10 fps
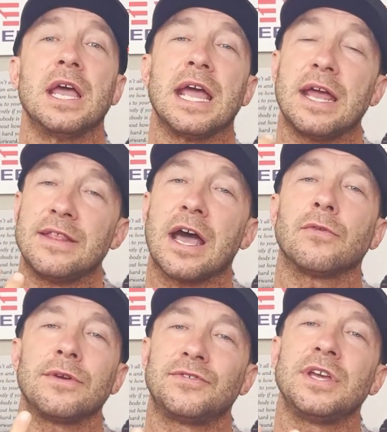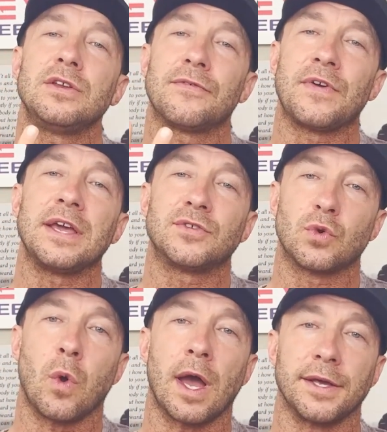And now they've seen your face
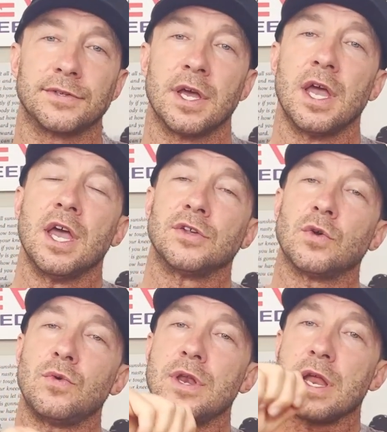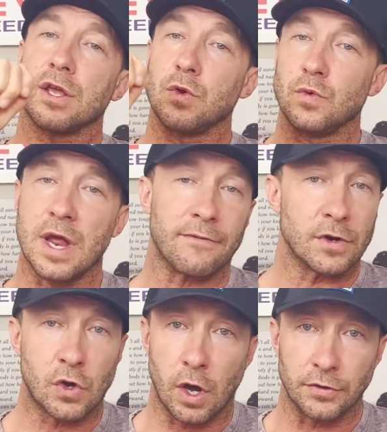twice. So you never
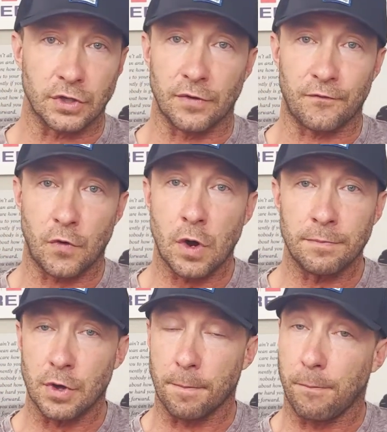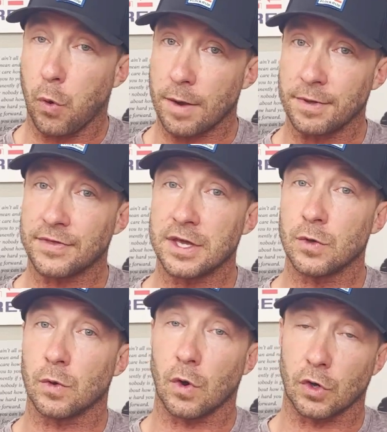called to confirm the appointment
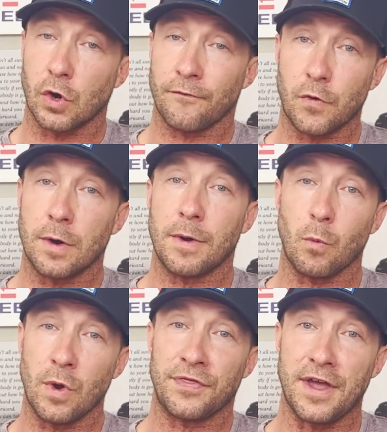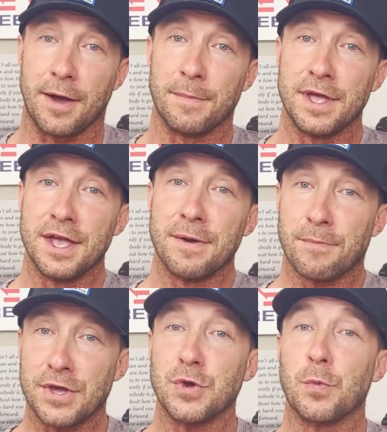or confirm it with them,
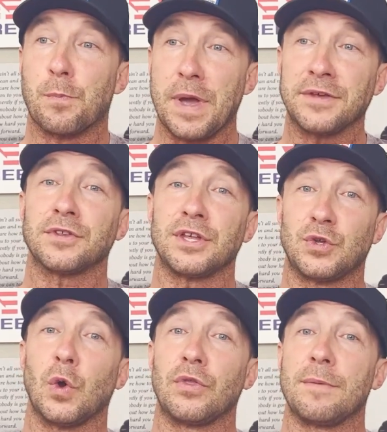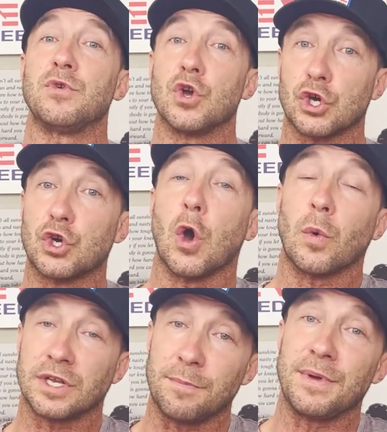but you basically told them you're
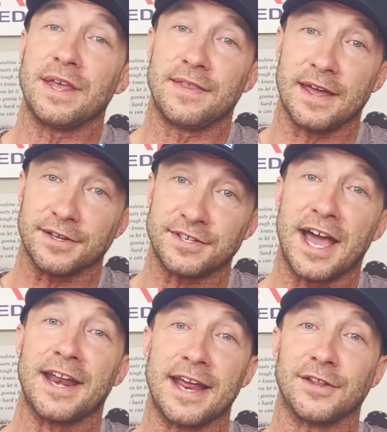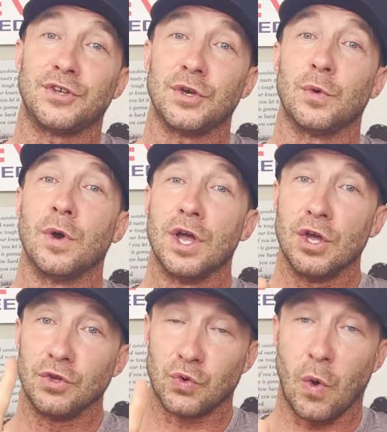going to be there Saturday at 2
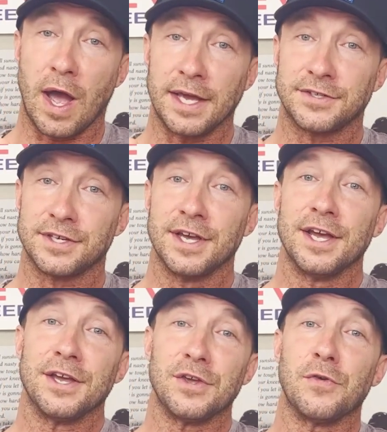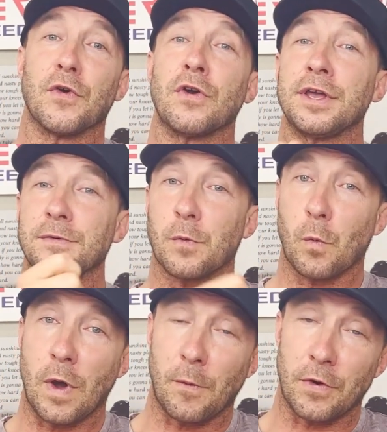twice. You've already,
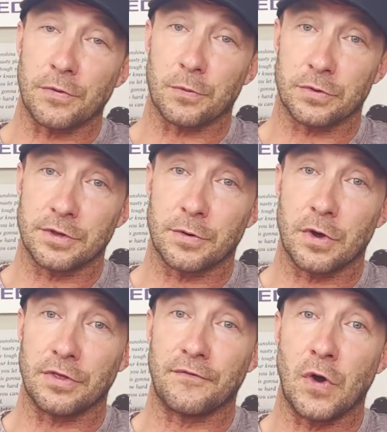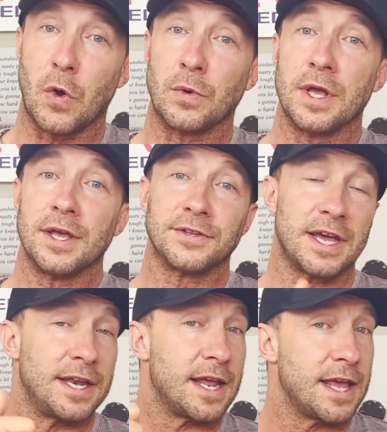when they were on the phone,
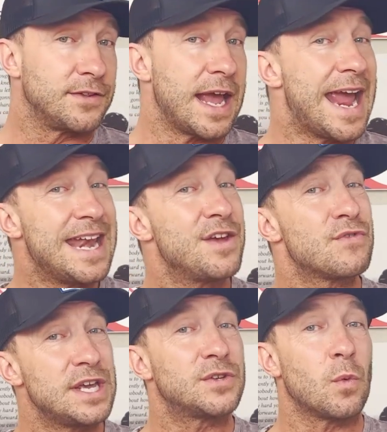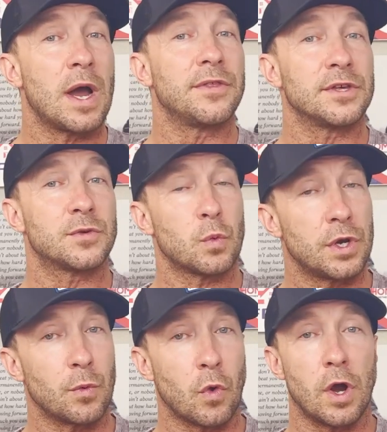said, is there any reason why this
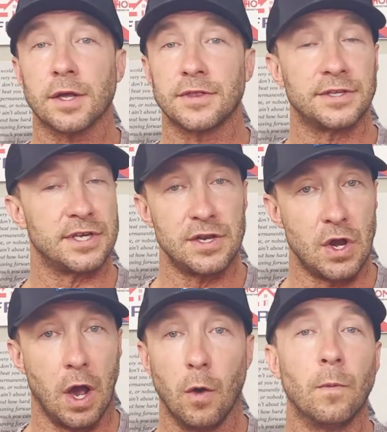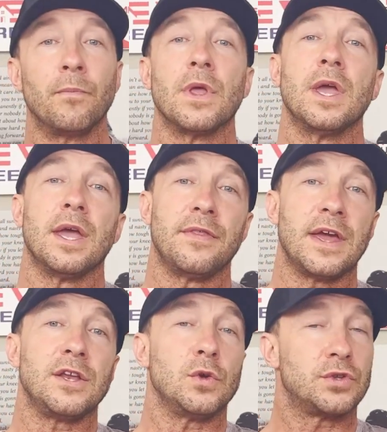wouldn't work? They said no. And
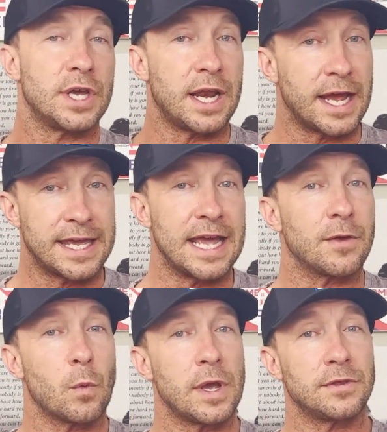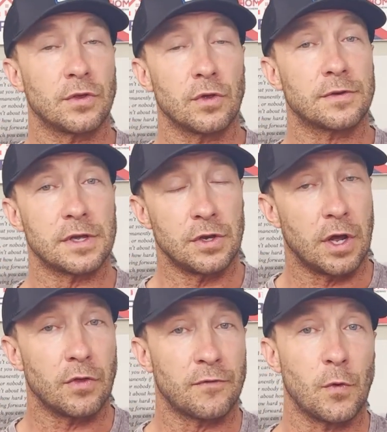then you said, I can't wait to look, I
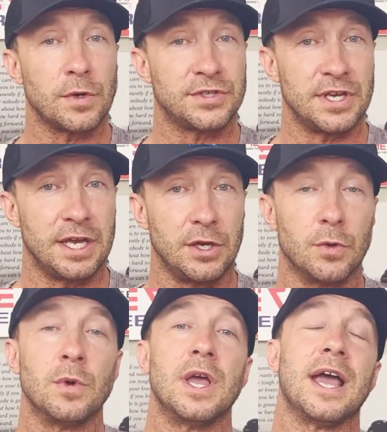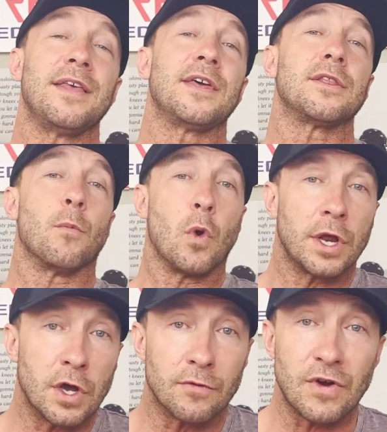look forward to seeing you. And then the
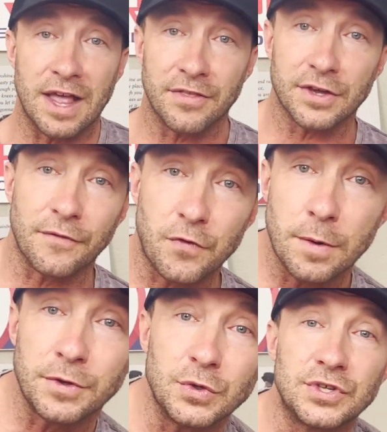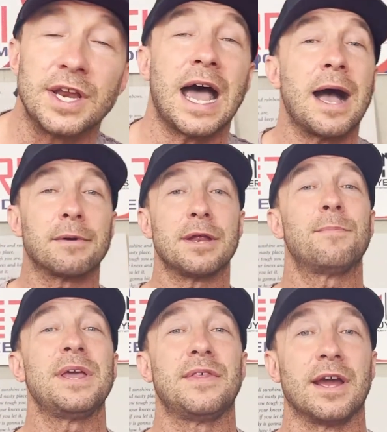morning of, rather than confirming, you said, I'm going to
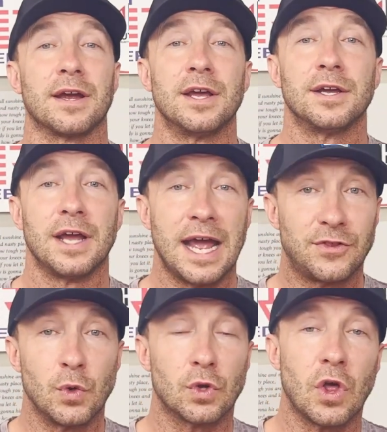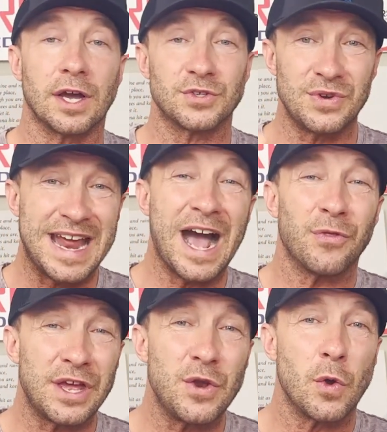be there at 2 o'clock. So now
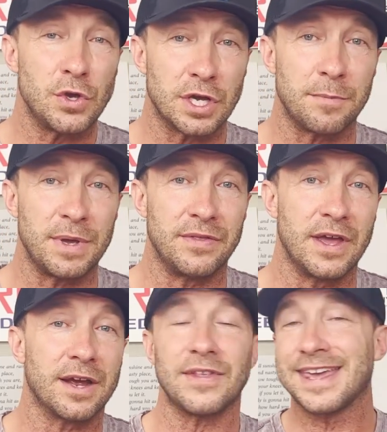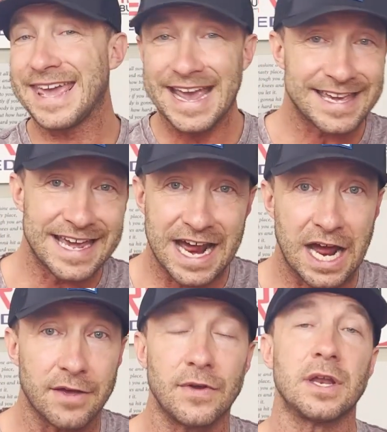they know you're going to be there. They can't get
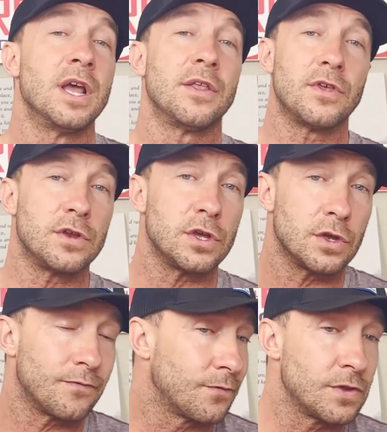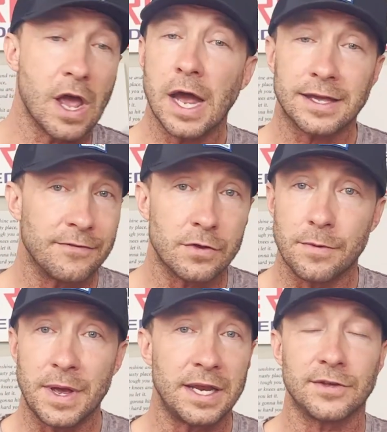out of it. You've not given
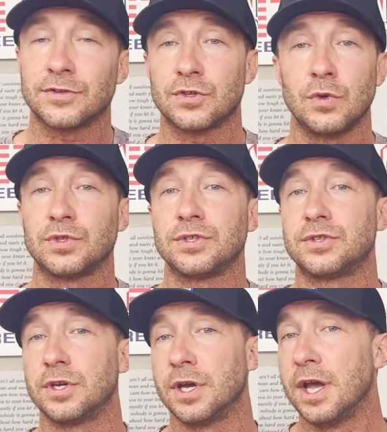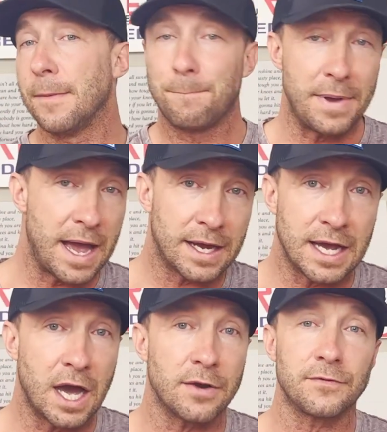them any excuses to back
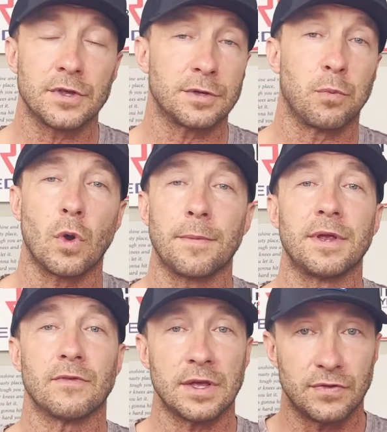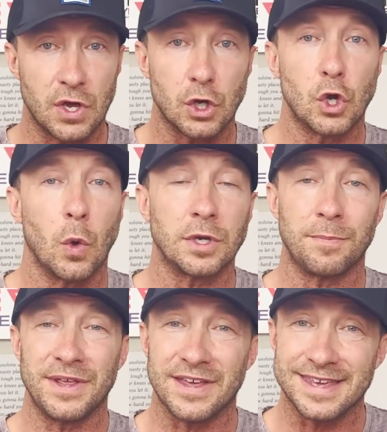out of this appointment, right? They're going to
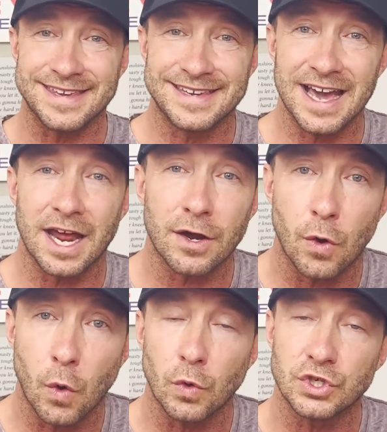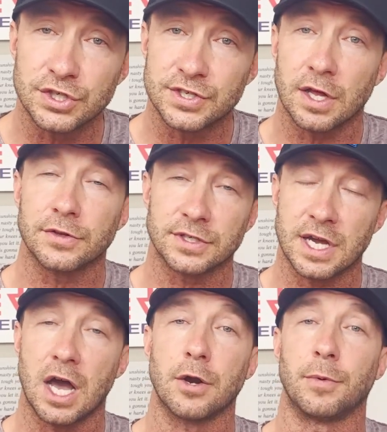be there. You got to hold your sellers
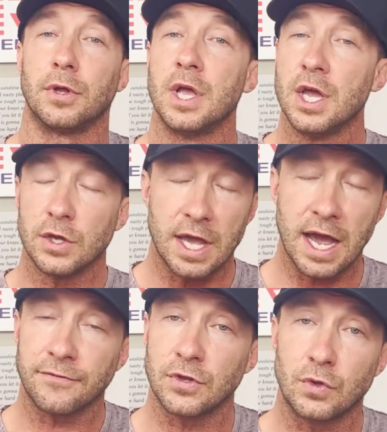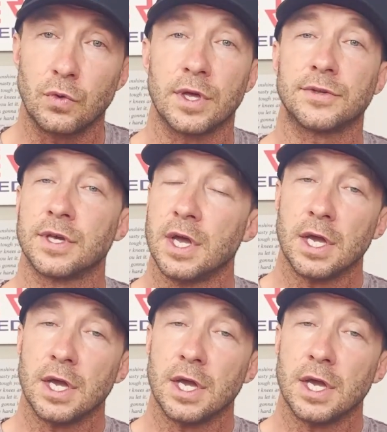accountable. You have to do this.